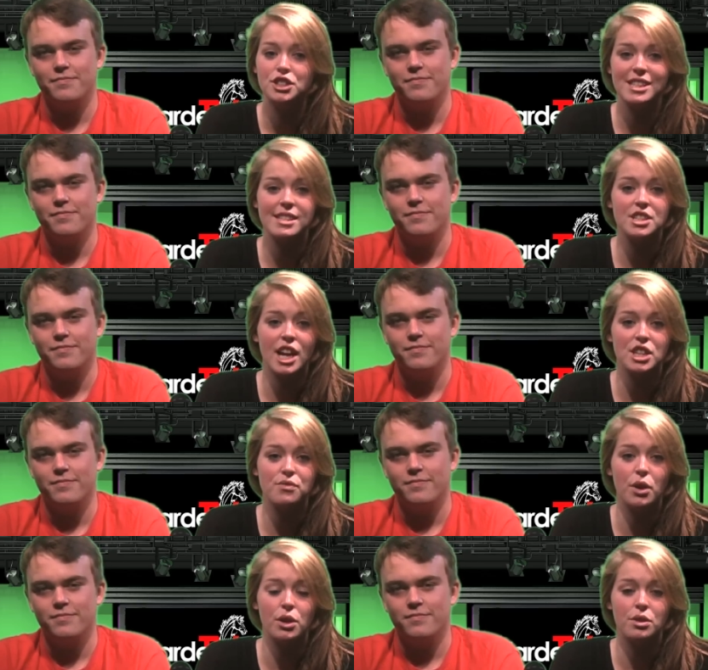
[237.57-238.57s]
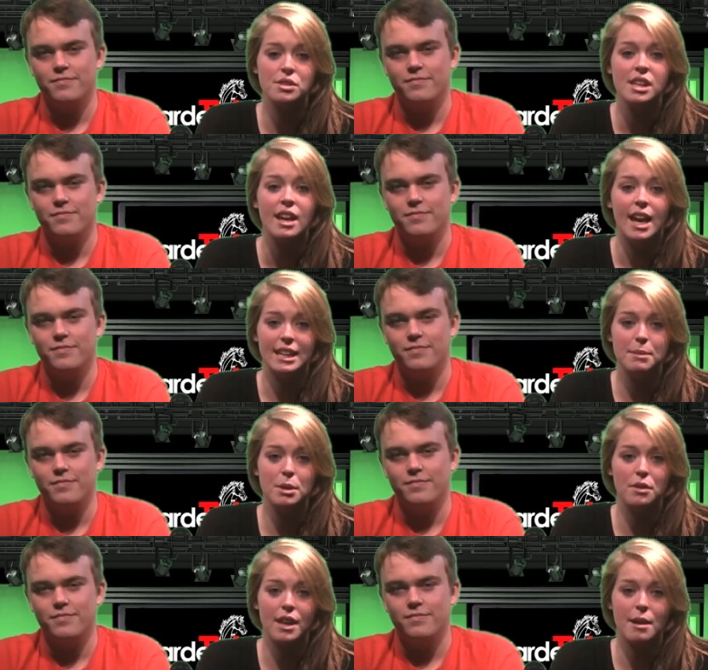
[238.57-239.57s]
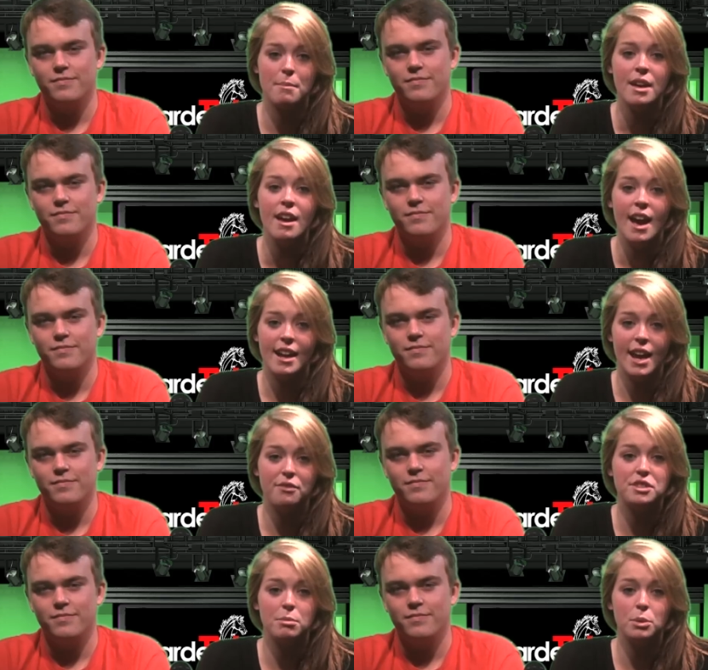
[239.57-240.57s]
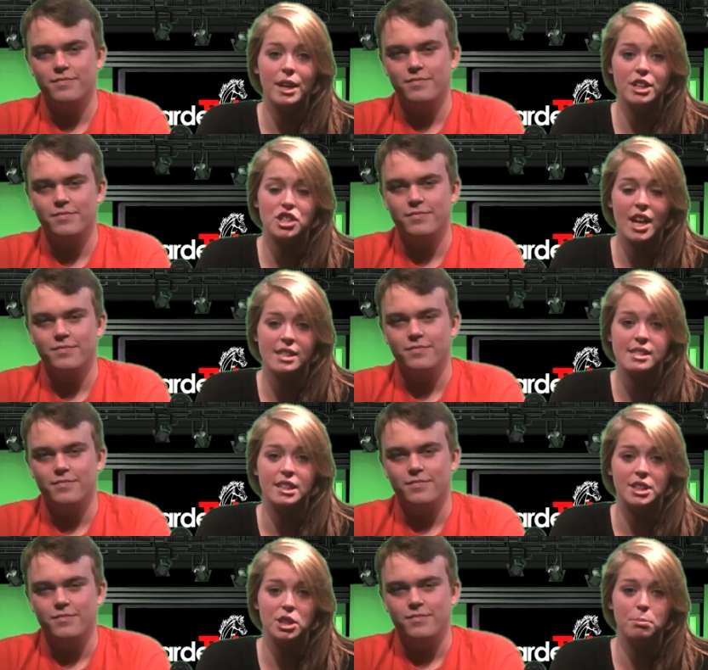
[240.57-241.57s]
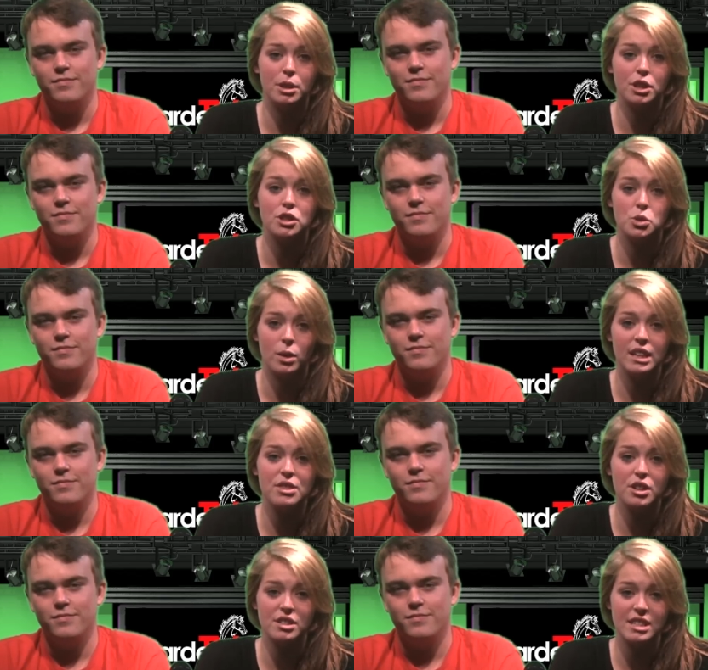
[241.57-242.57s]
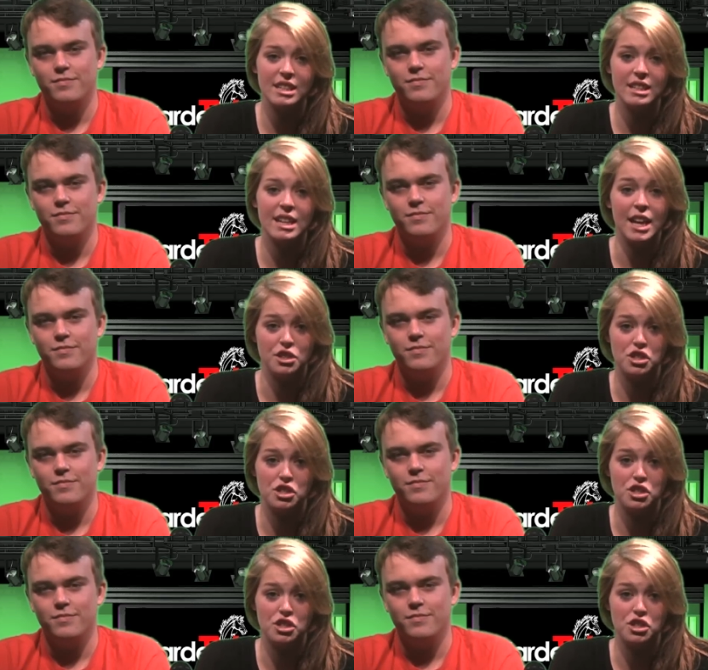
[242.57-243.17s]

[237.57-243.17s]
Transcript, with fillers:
Speaker 1: Just attach photos and email them at fwhsyearbook2013 at